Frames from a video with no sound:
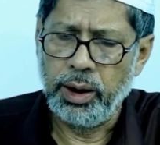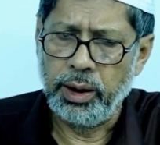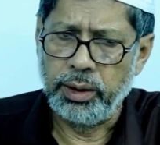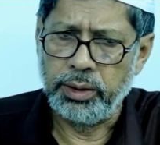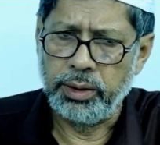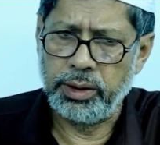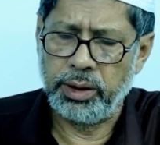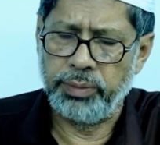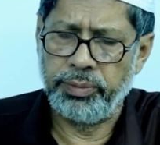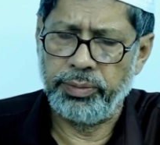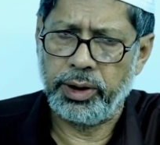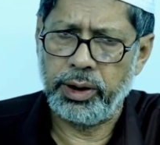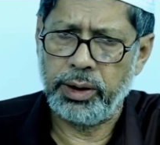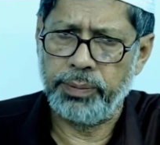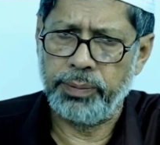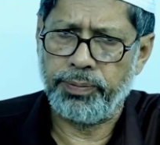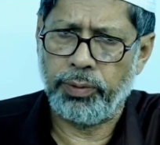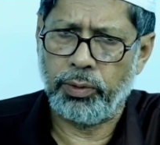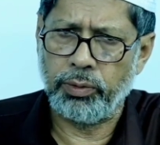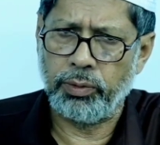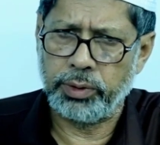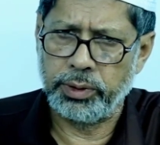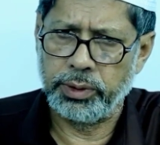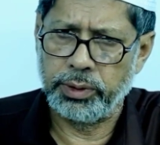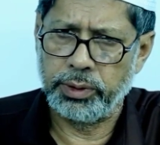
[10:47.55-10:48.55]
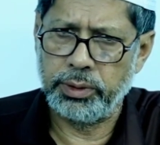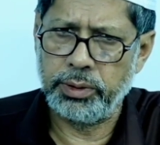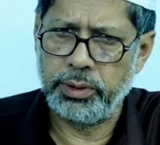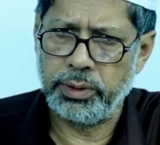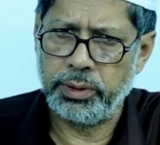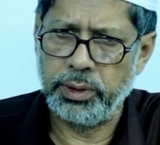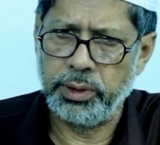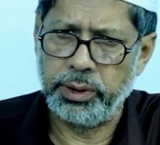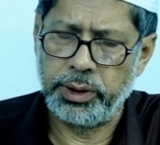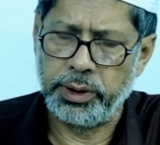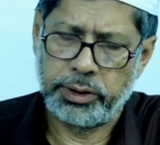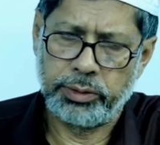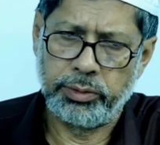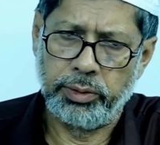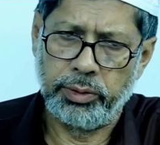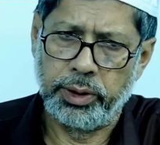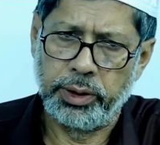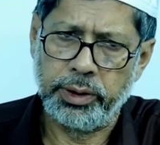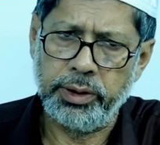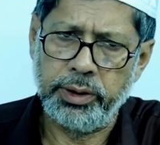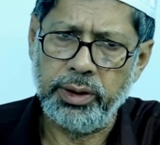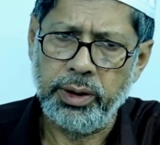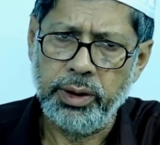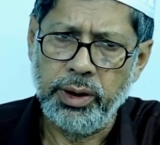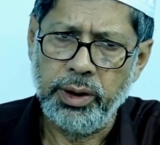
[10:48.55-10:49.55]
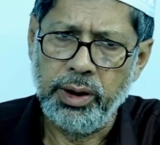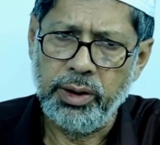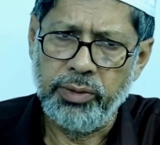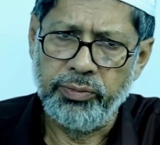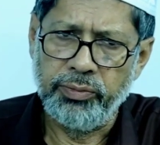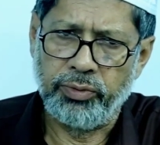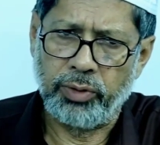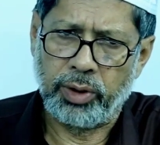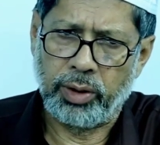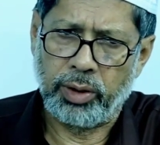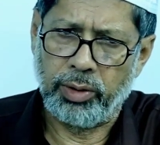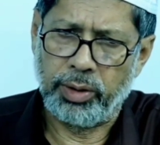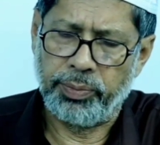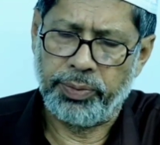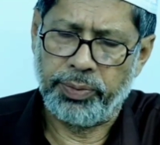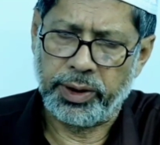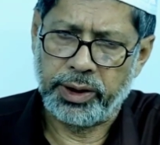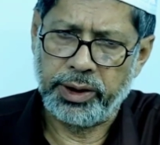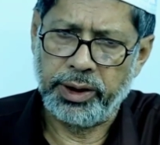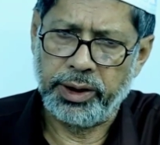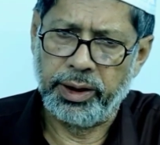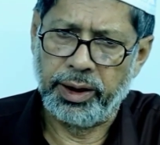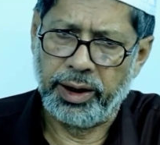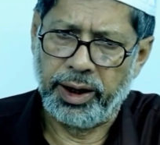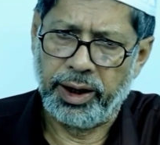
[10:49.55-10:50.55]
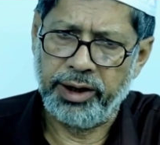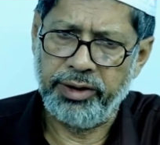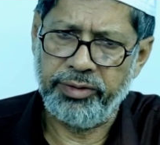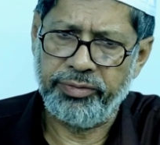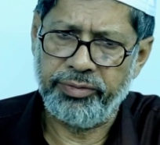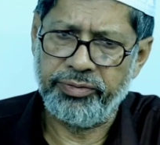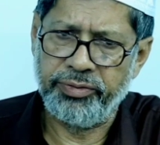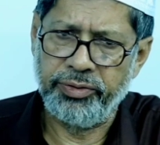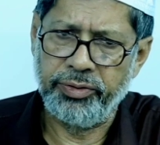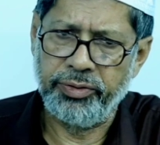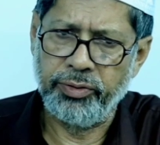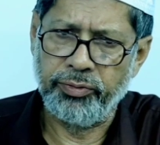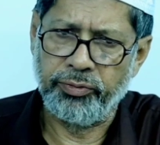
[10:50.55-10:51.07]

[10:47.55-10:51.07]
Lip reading: This is a very important dictionary for our practical life,